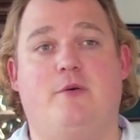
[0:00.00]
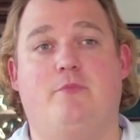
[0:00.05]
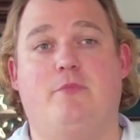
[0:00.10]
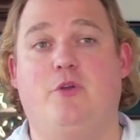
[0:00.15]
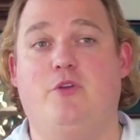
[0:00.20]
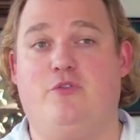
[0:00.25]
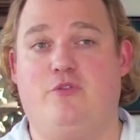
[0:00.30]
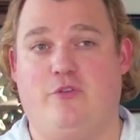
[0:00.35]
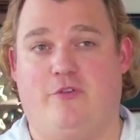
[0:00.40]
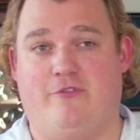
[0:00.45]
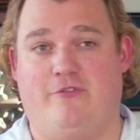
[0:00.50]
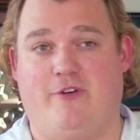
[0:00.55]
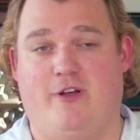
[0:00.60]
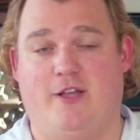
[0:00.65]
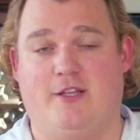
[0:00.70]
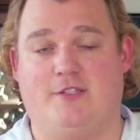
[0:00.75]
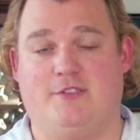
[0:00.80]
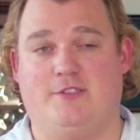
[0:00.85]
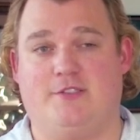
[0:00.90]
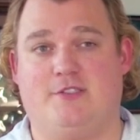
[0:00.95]
mutual
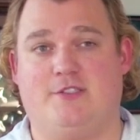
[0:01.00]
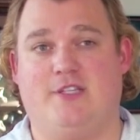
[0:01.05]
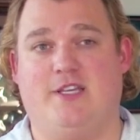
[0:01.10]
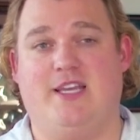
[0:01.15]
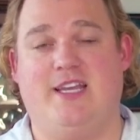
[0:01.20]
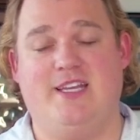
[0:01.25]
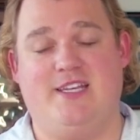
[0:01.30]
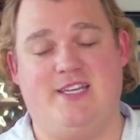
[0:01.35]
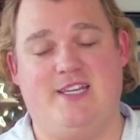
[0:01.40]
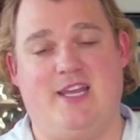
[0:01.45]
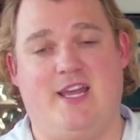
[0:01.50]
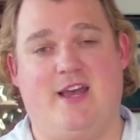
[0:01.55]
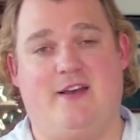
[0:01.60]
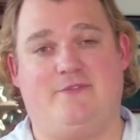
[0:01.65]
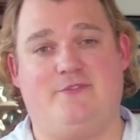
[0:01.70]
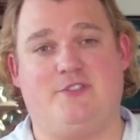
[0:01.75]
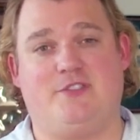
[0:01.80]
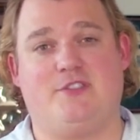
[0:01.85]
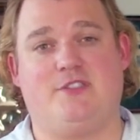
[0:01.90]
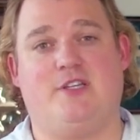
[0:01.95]
funds,
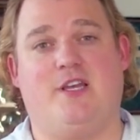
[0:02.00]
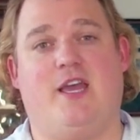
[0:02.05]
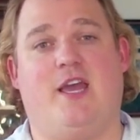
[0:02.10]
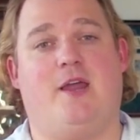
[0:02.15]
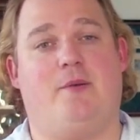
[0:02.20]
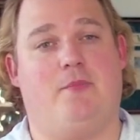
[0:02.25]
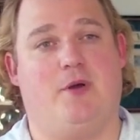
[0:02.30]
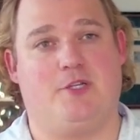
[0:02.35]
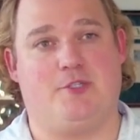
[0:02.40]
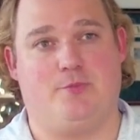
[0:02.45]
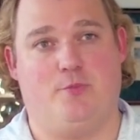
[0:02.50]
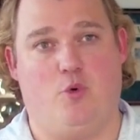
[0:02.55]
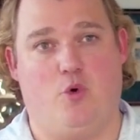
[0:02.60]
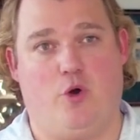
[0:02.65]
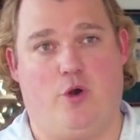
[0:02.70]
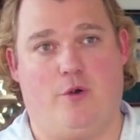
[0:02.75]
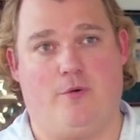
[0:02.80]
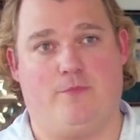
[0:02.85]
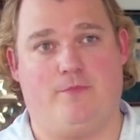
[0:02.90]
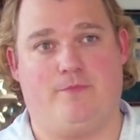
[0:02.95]
ETFs, and much
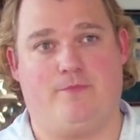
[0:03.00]
more.